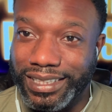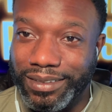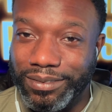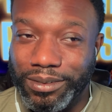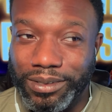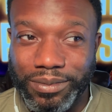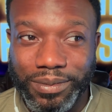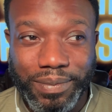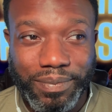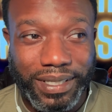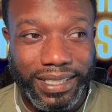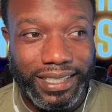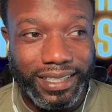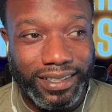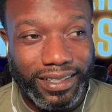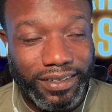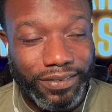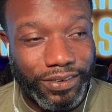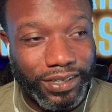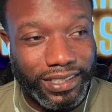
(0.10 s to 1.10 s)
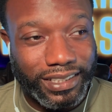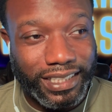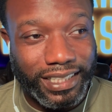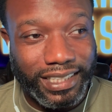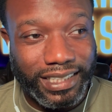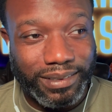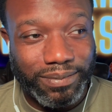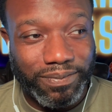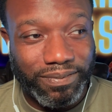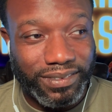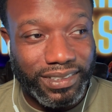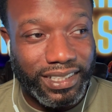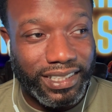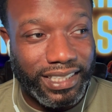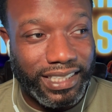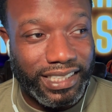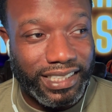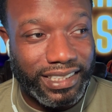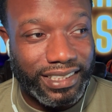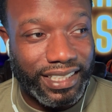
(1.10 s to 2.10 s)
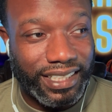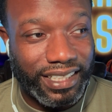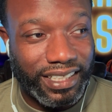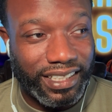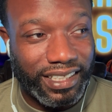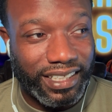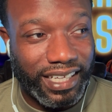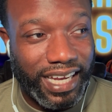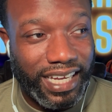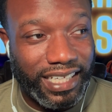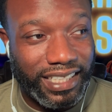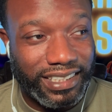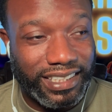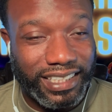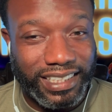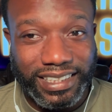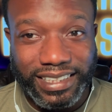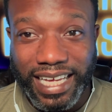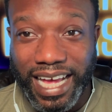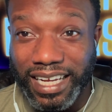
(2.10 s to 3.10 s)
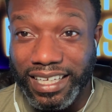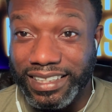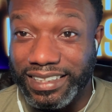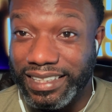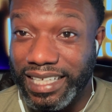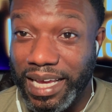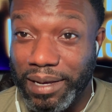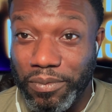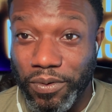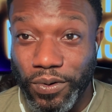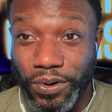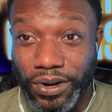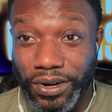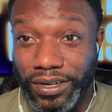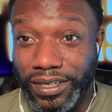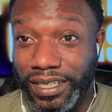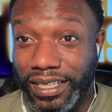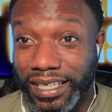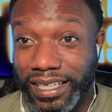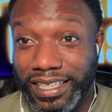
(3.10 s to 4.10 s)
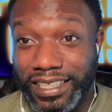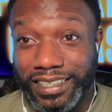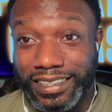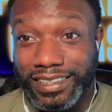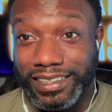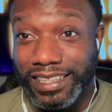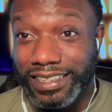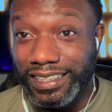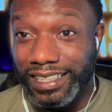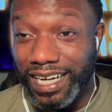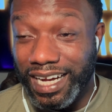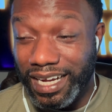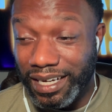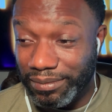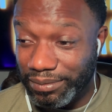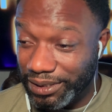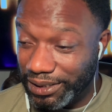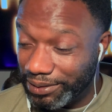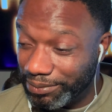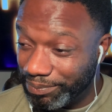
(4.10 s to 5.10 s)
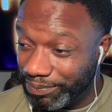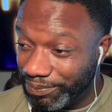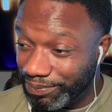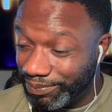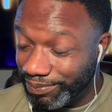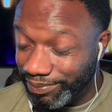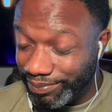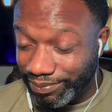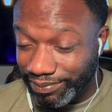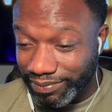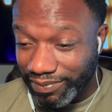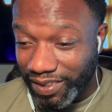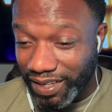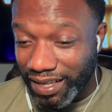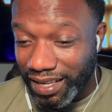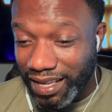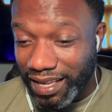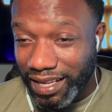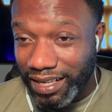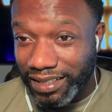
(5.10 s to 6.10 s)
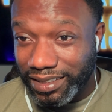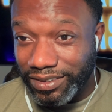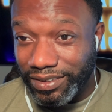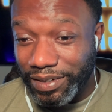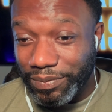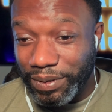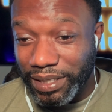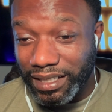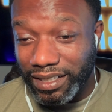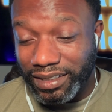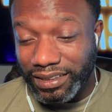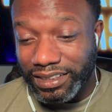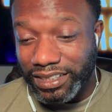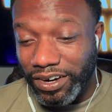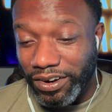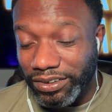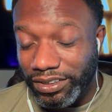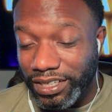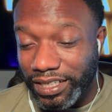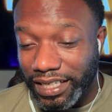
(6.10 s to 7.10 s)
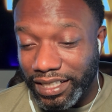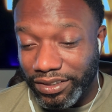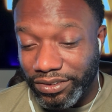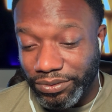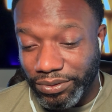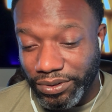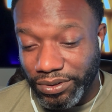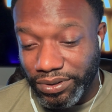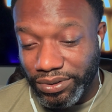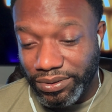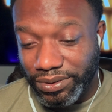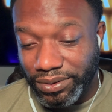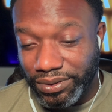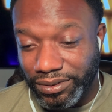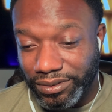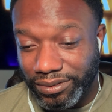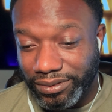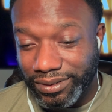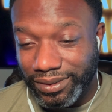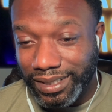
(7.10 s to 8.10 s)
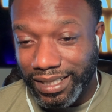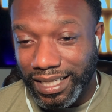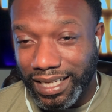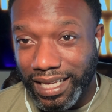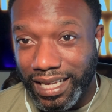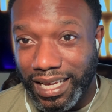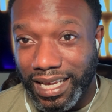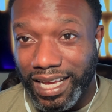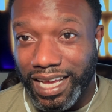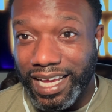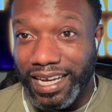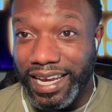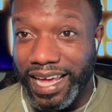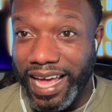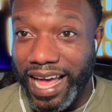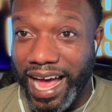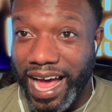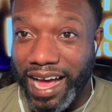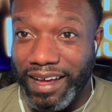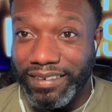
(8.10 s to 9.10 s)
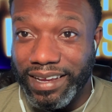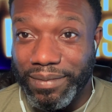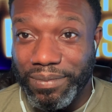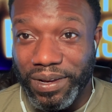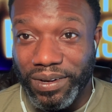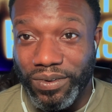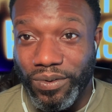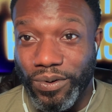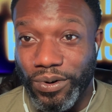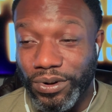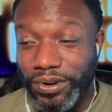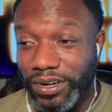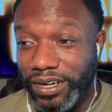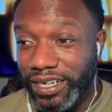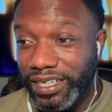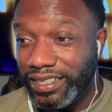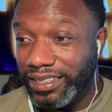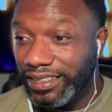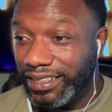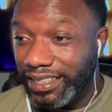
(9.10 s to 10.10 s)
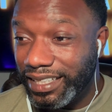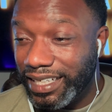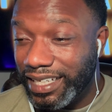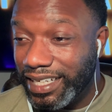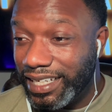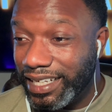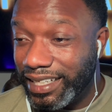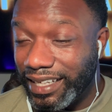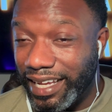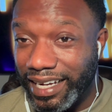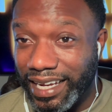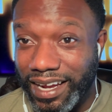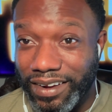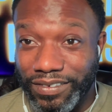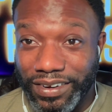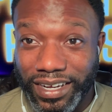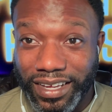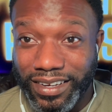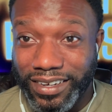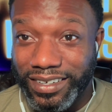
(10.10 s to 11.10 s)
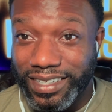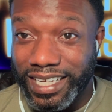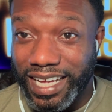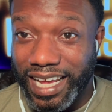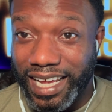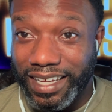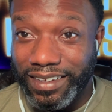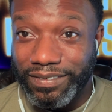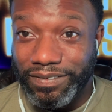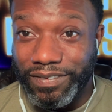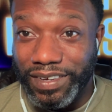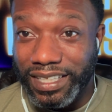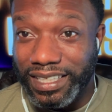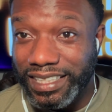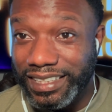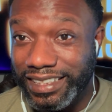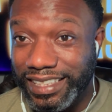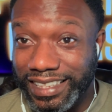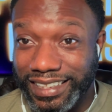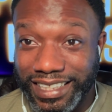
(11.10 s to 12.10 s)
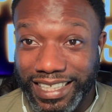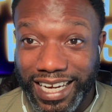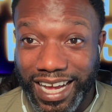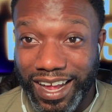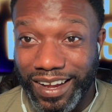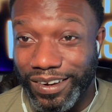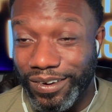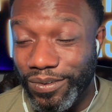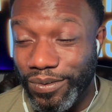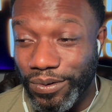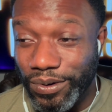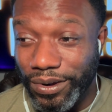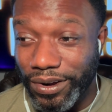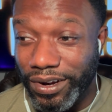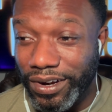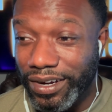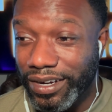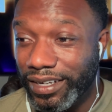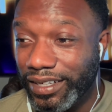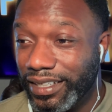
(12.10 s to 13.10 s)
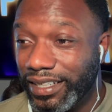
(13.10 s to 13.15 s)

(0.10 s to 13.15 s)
well, we've been delivering to these to these ladies these salads, same order, six times. So then we look start looking through, and they have they've been ordering like every other day, 50 $60 order